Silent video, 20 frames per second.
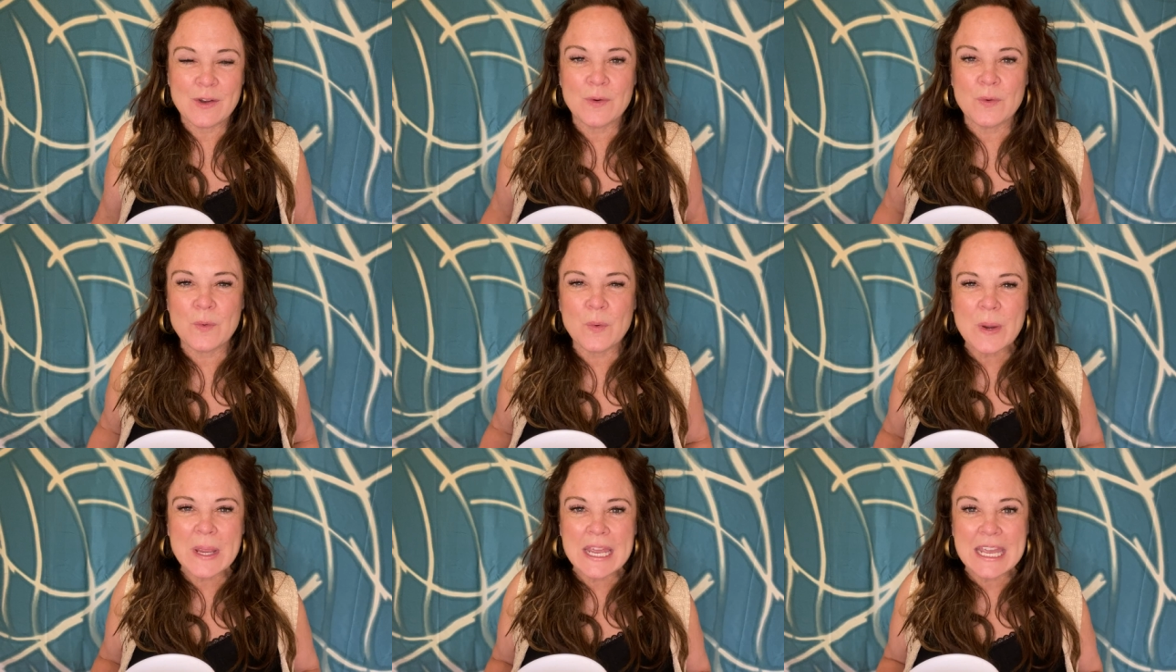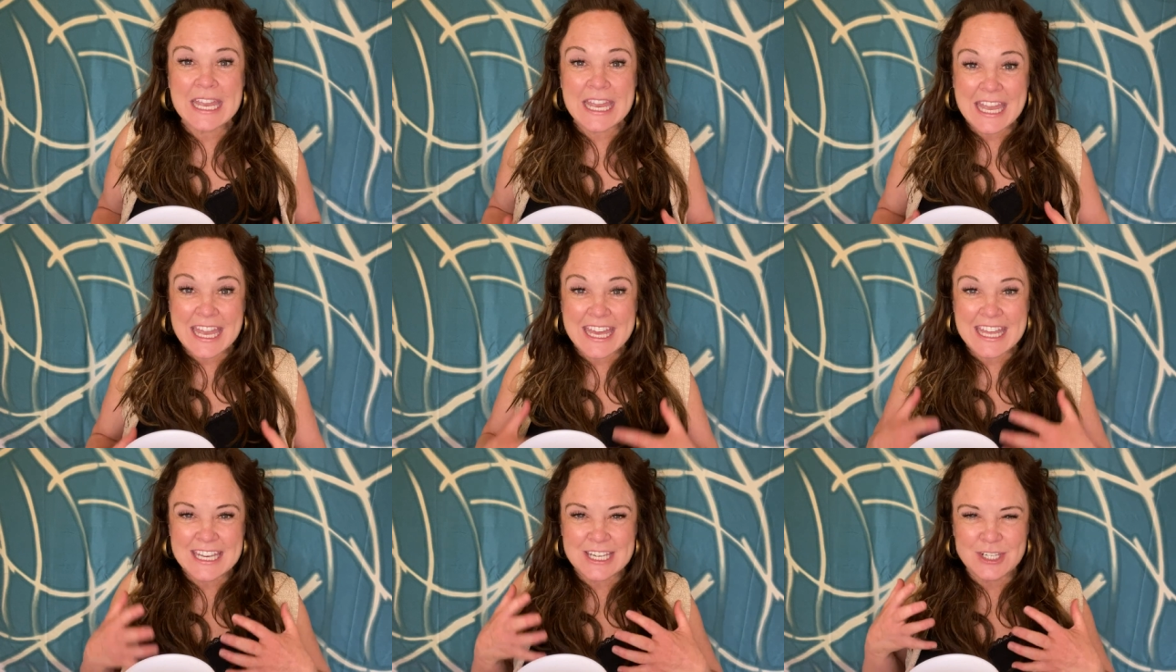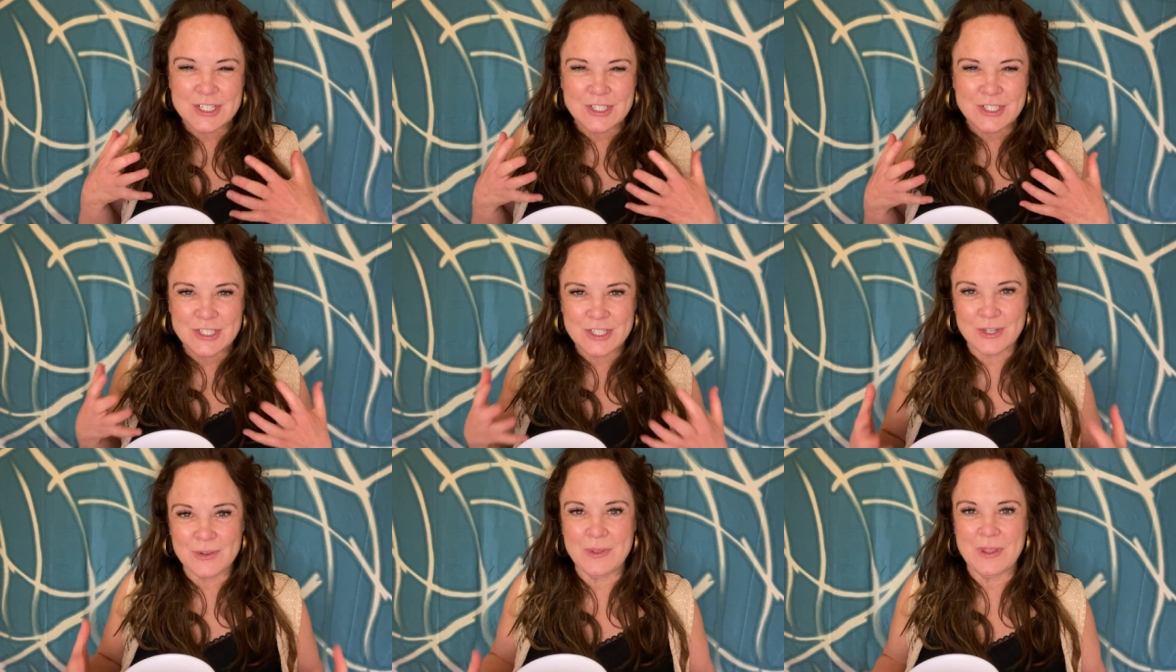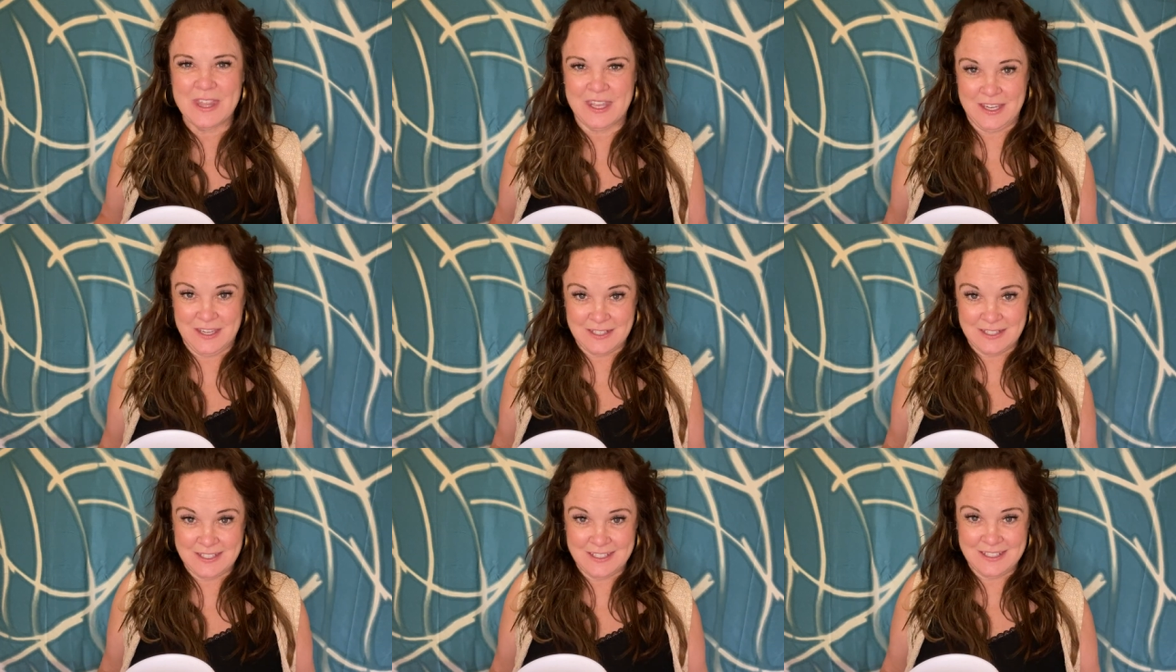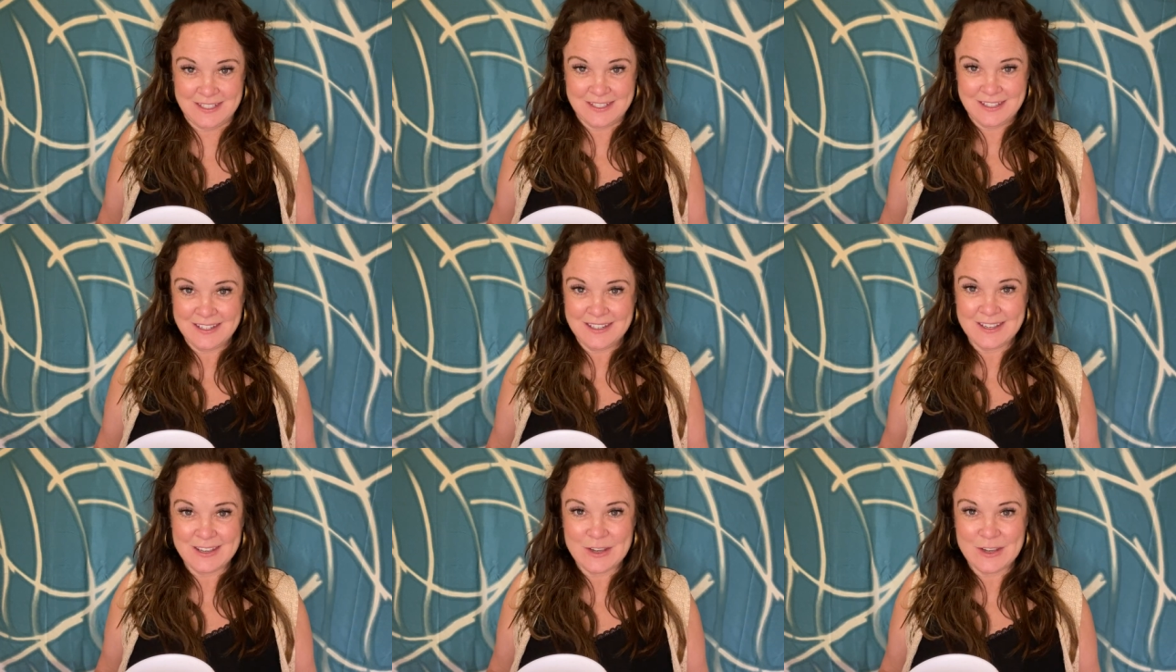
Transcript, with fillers: We can do this.